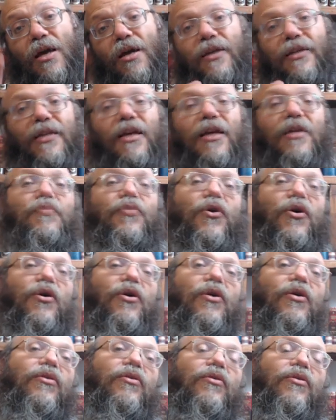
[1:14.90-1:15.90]
That
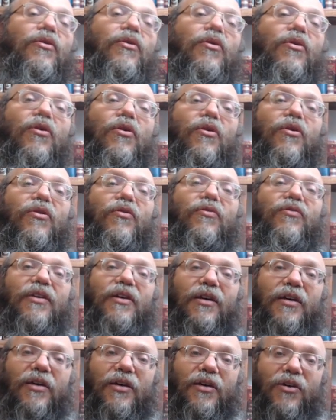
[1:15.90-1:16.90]
point of
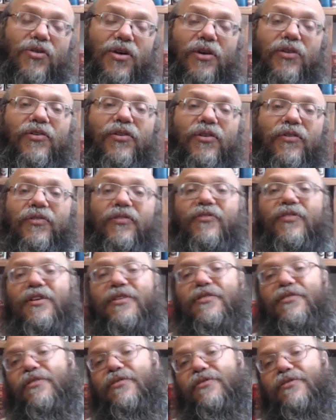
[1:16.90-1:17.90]
the shattering of the
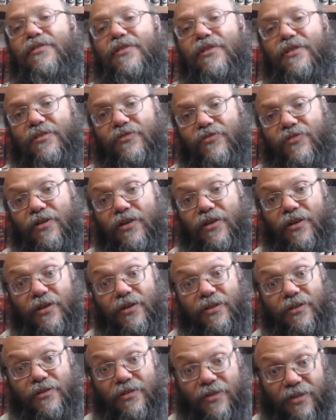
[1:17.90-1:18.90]
vessels is
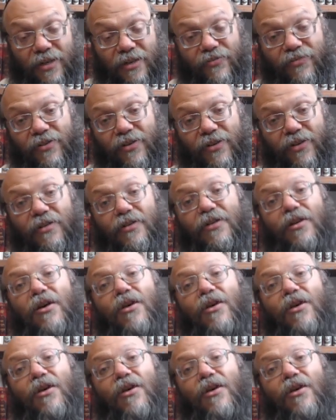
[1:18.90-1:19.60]
very significant,